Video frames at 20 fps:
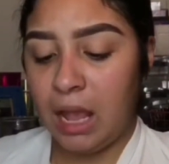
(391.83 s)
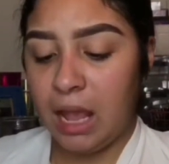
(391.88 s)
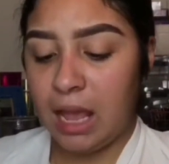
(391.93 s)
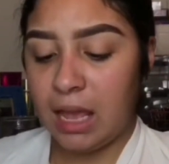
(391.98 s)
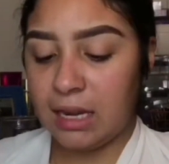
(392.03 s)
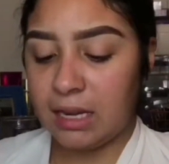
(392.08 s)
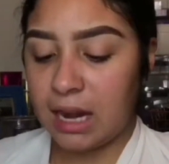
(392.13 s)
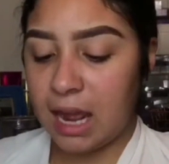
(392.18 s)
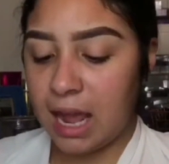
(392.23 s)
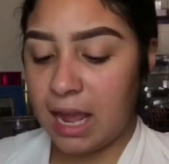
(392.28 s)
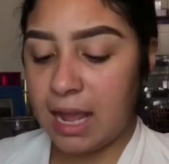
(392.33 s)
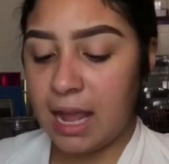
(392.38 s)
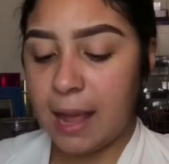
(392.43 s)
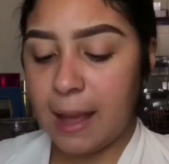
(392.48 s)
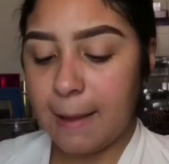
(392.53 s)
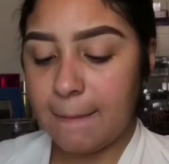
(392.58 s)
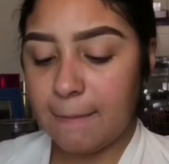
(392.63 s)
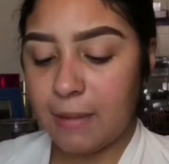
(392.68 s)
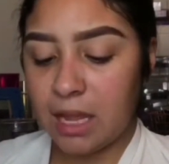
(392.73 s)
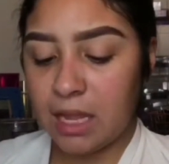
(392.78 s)
And I
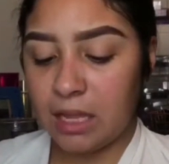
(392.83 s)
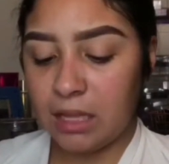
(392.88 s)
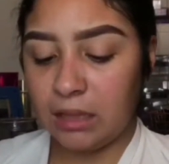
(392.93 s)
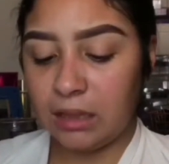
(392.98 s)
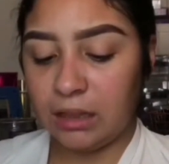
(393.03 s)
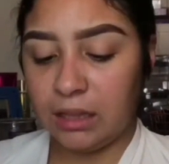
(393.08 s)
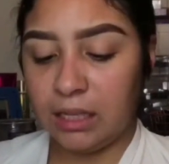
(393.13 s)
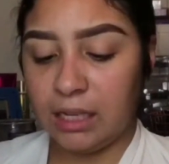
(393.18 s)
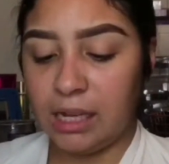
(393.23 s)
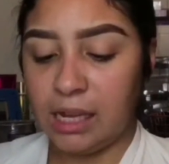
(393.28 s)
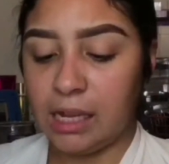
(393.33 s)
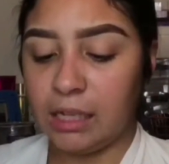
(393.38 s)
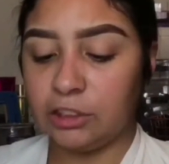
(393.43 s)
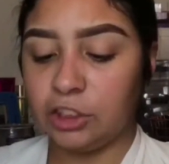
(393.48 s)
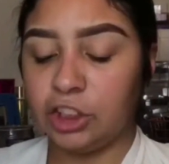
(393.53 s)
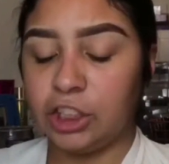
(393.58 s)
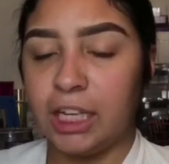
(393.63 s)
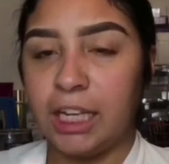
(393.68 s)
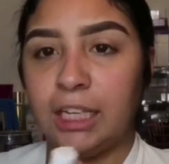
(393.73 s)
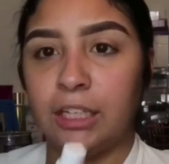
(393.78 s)
am in the
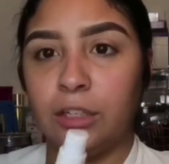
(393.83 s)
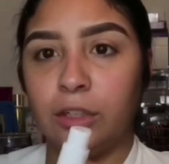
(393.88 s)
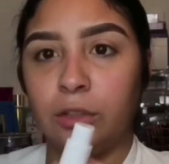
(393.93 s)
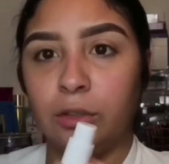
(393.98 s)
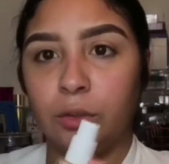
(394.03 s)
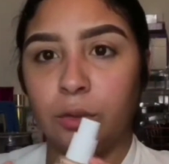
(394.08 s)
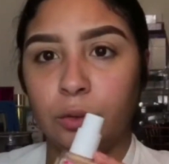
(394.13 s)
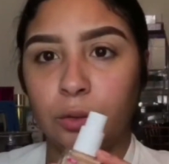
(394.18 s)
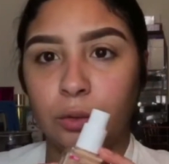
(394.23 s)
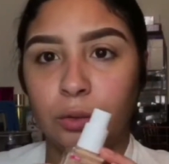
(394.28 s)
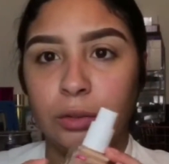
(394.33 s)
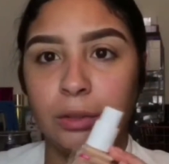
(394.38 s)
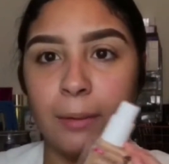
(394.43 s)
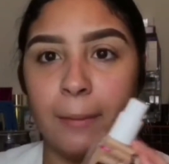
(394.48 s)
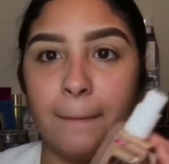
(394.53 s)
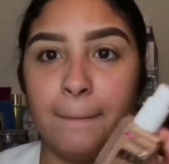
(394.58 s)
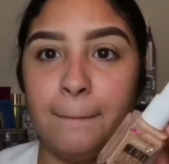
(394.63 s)
shade Nude